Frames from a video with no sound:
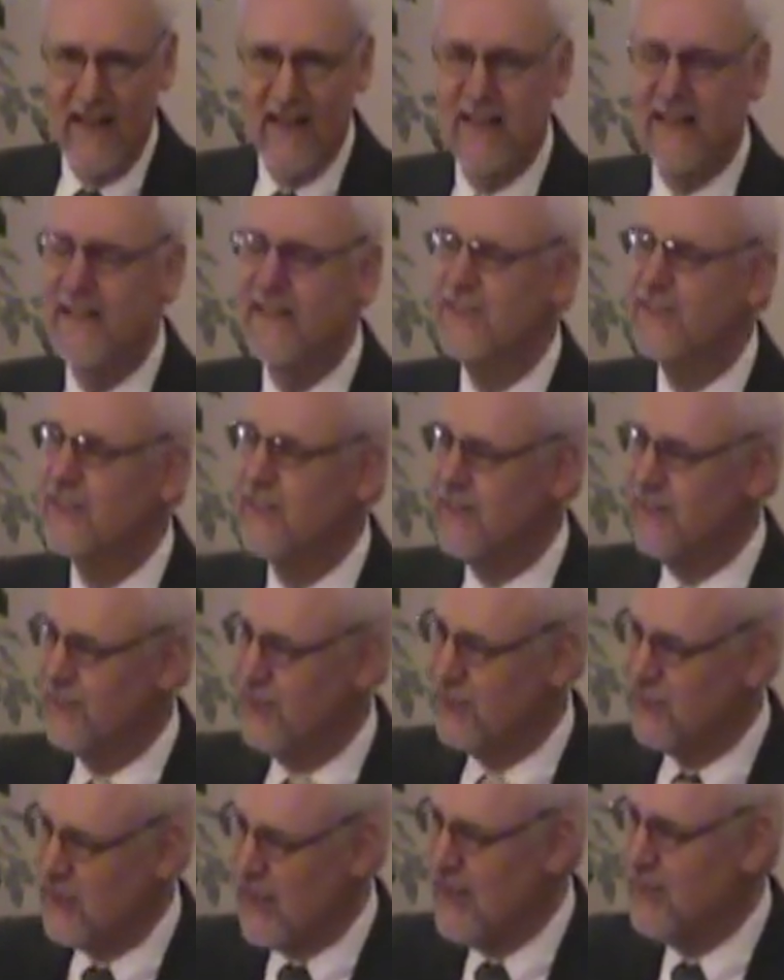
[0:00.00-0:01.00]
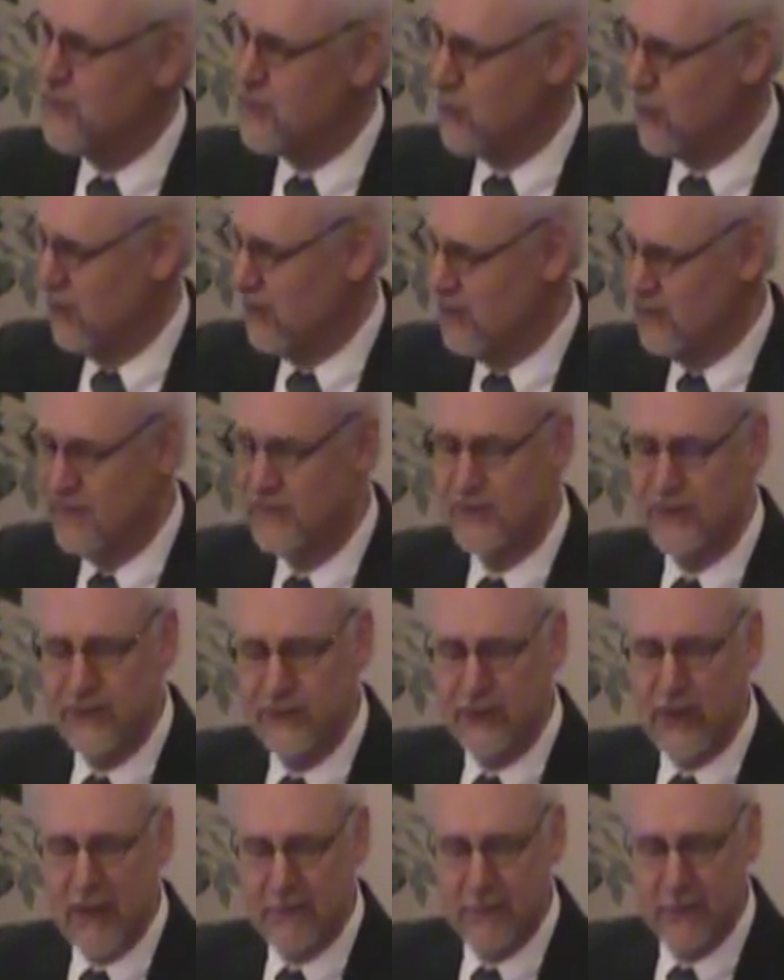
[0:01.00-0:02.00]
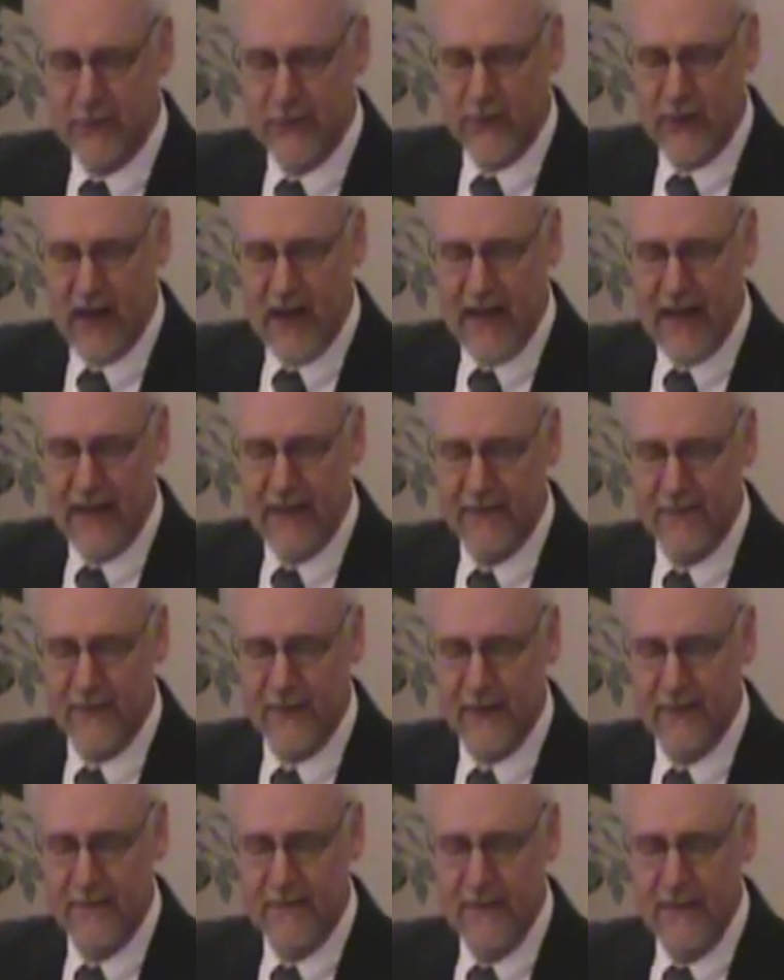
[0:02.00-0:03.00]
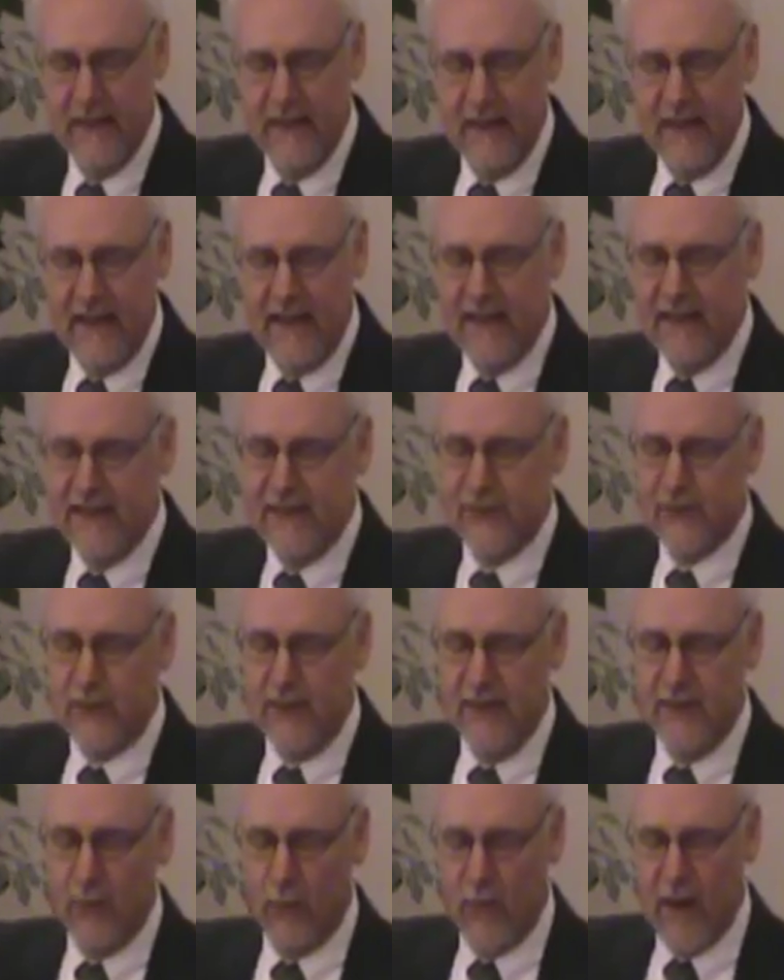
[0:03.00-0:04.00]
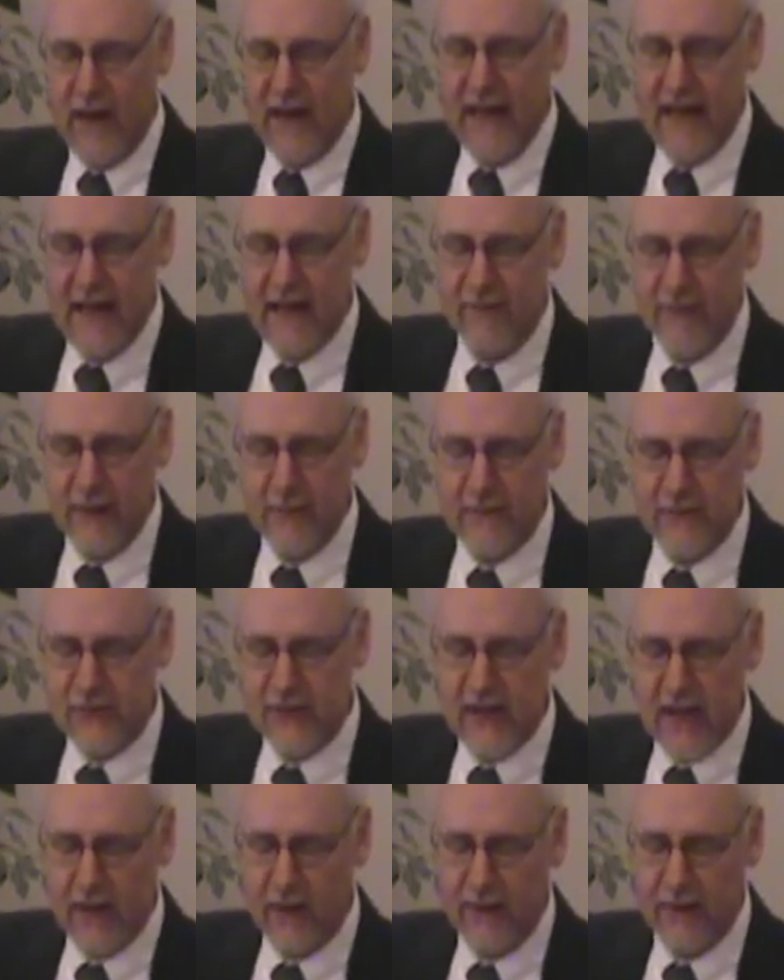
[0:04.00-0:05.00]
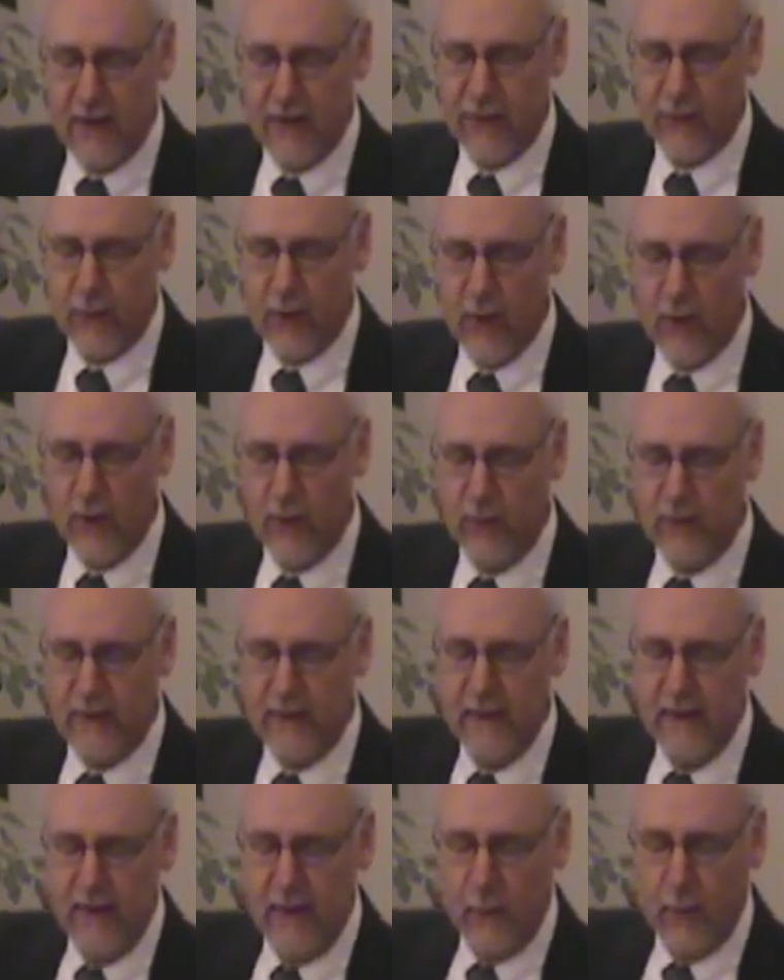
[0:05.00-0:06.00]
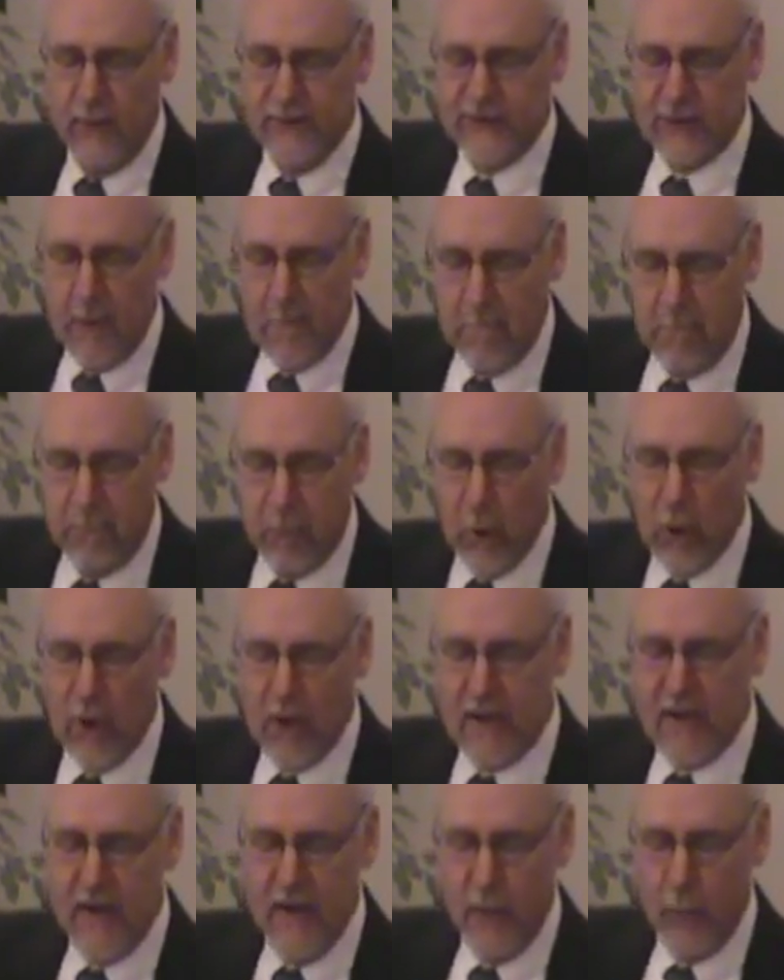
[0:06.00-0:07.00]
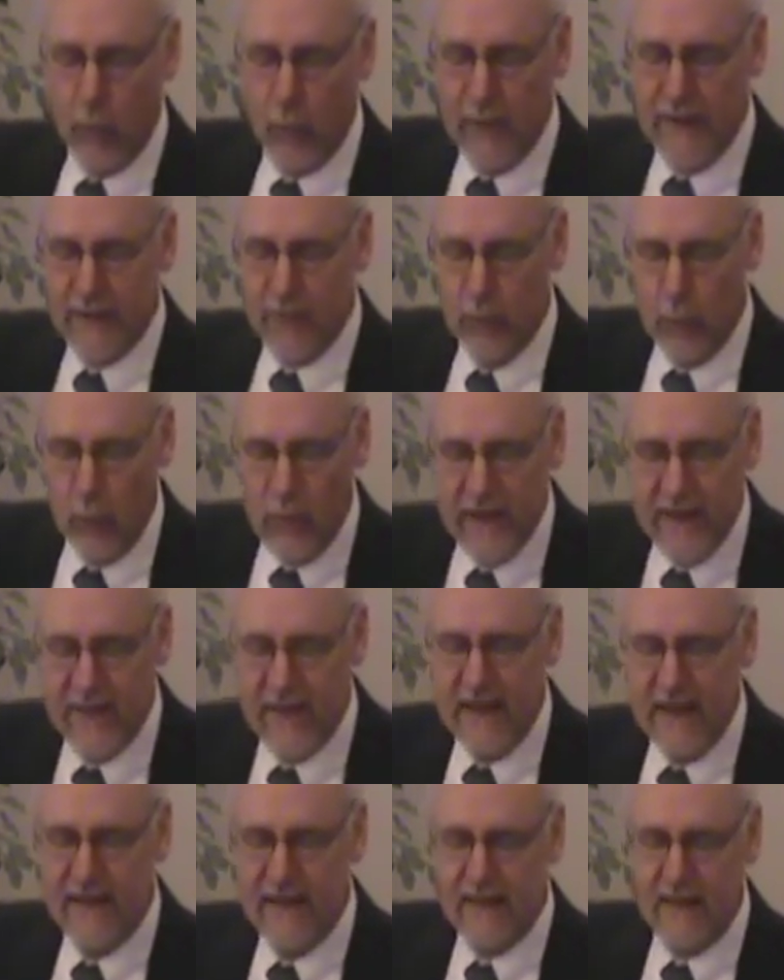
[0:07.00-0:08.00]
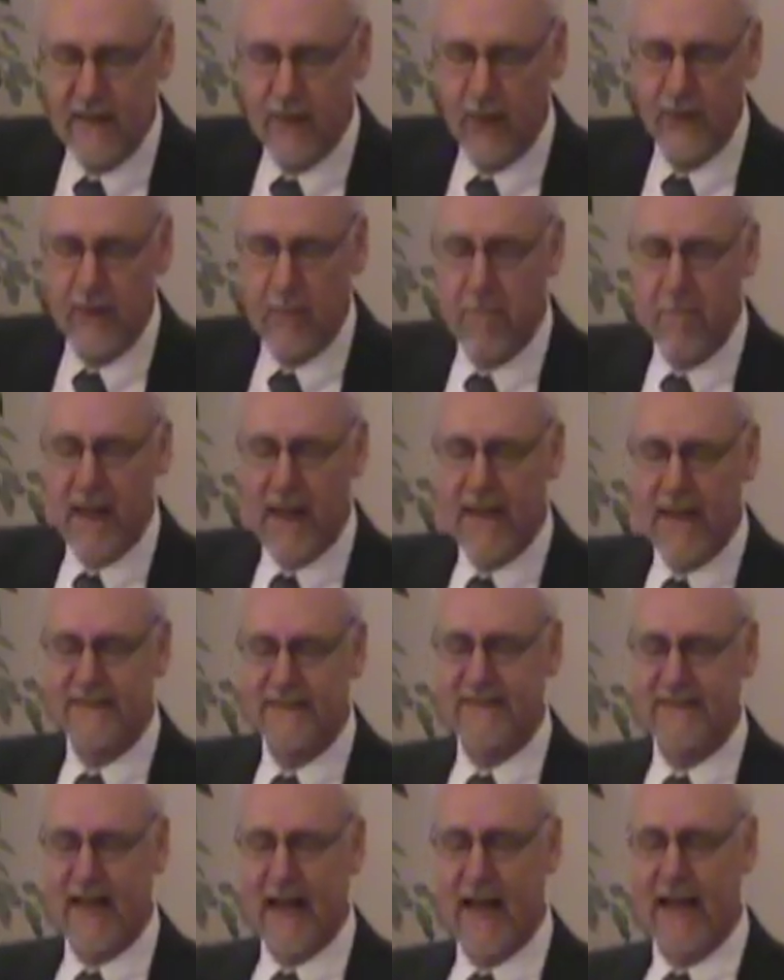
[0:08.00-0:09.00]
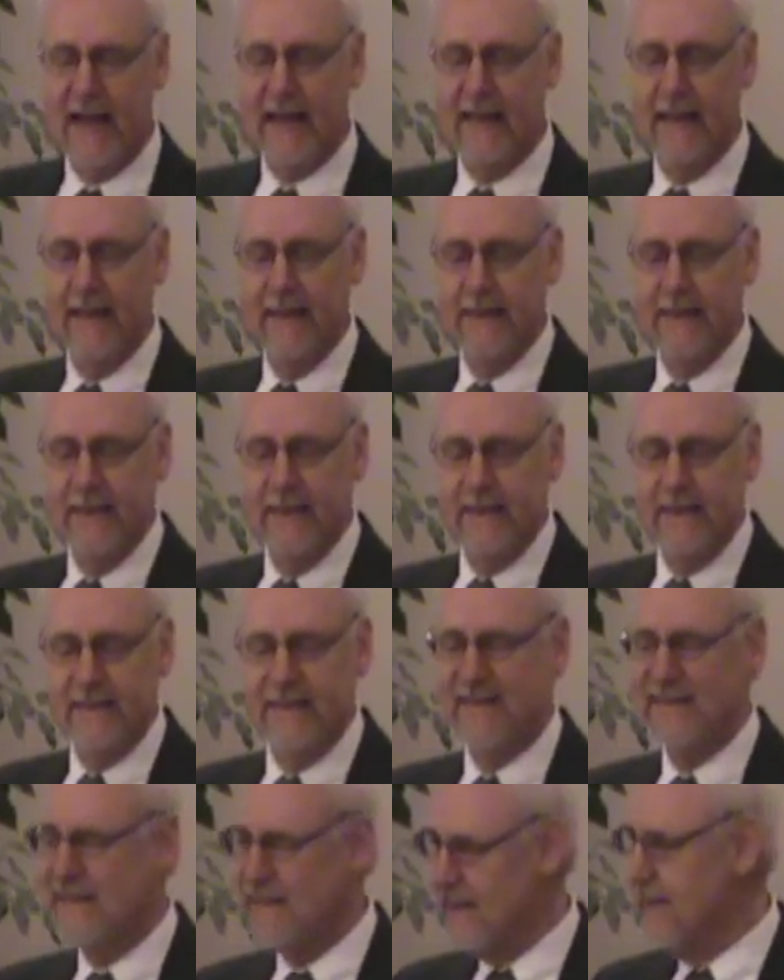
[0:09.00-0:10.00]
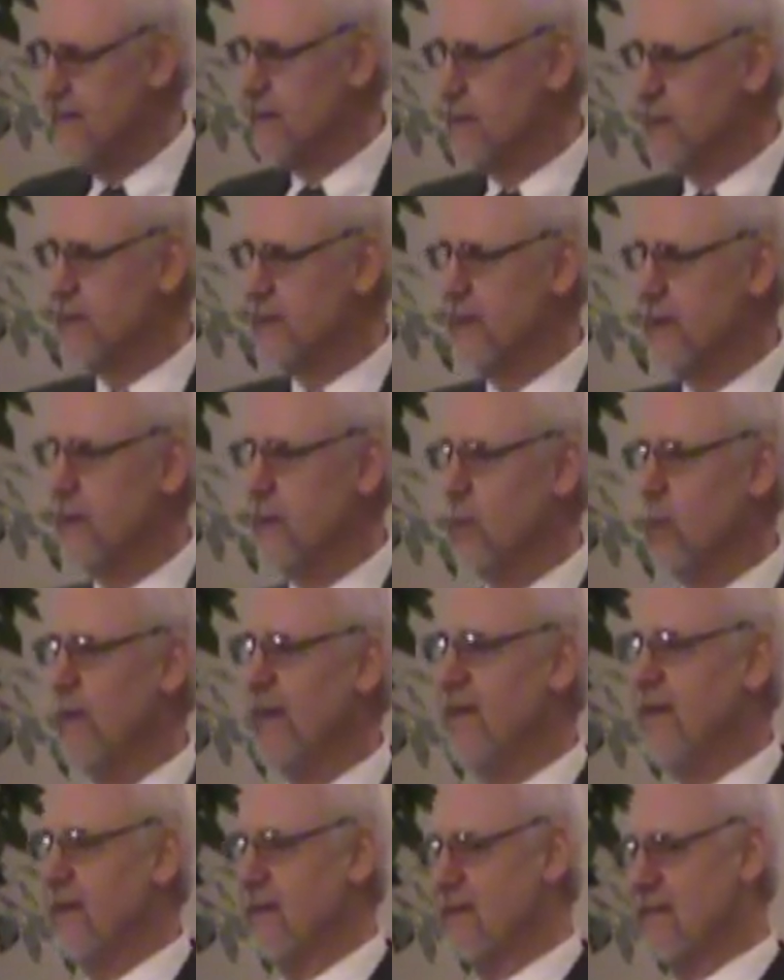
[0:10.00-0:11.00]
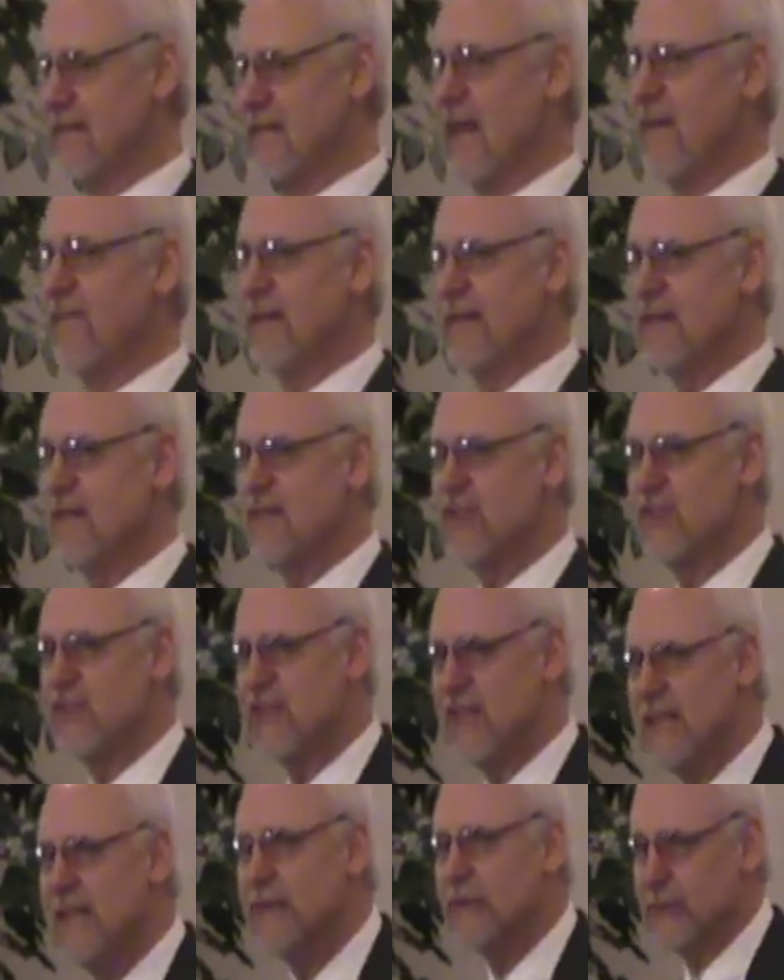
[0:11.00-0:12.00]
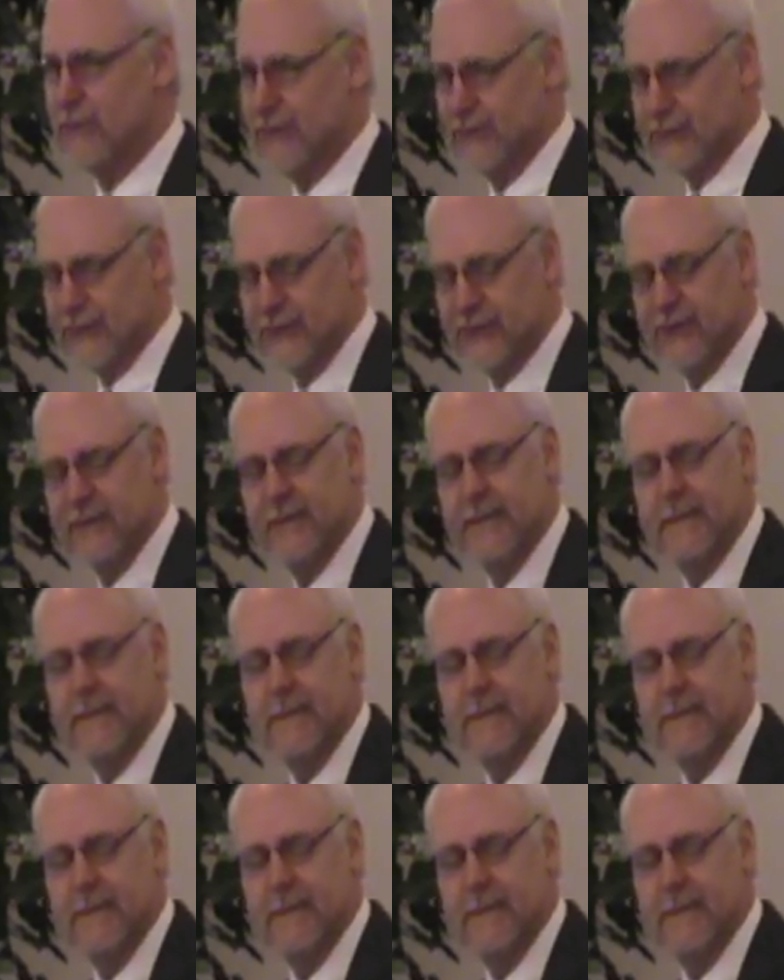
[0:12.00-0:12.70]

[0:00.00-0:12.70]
It is central to chapter 5. In, his, in the right hand of him that sat on the throne was a book written within and on the backside, sealed with seven seals.